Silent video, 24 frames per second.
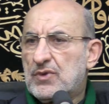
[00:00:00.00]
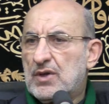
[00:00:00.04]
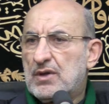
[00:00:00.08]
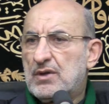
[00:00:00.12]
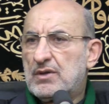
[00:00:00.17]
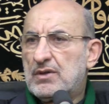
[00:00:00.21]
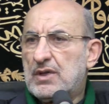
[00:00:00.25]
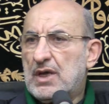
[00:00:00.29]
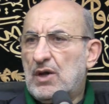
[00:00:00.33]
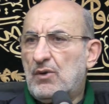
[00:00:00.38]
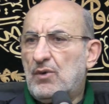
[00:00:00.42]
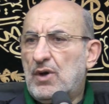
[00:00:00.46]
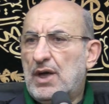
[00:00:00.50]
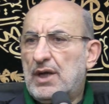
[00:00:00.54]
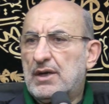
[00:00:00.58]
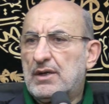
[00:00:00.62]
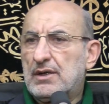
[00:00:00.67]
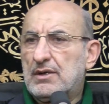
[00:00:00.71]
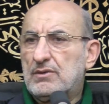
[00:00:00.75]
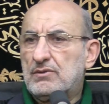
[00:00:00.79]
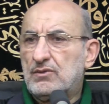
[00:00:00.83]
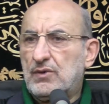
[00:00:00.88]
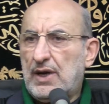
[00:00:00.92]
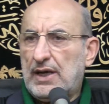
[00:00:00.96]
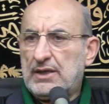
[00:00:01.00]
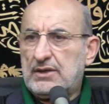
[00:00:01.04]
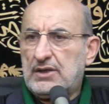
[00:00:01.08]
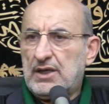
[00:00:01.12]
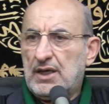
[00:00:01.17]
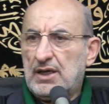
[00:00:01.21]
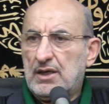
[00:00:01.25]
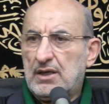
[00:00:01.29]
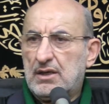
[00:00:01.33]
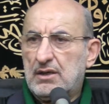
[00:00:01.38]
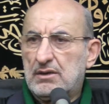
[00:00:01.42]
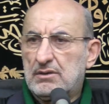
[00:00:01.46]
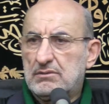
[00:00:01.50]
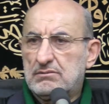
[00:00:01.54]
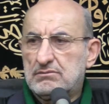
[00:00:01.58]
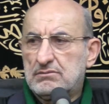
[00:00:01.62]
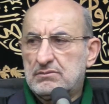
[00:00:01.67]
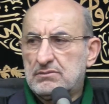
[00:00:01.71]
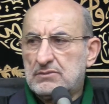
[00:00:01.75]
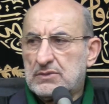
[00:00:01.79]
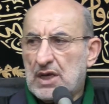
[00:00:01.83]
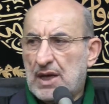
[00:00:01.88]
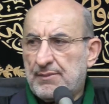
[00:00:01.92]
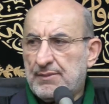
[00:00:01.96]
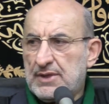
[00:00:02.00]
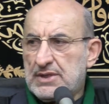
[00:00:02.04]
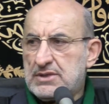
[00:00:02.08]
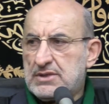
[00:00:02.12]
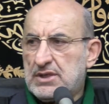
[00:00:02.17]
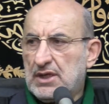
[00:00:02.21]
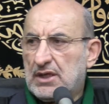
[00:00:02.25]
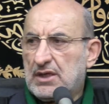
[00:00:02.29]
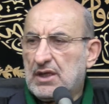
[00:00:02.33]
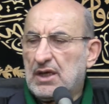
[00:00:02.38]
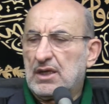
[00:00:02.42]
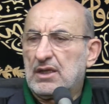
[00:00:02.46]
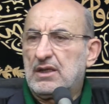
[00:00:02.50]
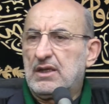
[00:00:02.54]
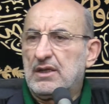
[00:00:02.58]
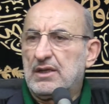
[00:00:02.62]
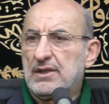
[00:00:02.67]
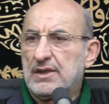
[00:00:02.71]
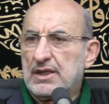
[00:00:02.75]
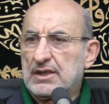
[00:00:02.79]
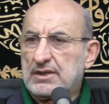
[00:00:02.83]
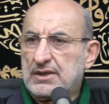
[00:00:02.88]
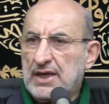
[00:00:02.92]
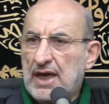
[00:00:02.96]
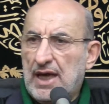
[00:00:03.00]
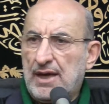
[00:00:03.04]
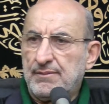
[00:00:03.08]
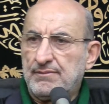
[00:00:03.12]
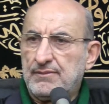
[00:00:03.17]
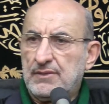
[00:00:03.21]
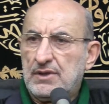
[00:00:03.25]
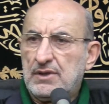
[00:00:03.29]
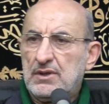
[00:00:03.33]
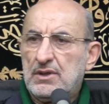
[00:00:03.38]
they were waiting, I mean secretly at the time,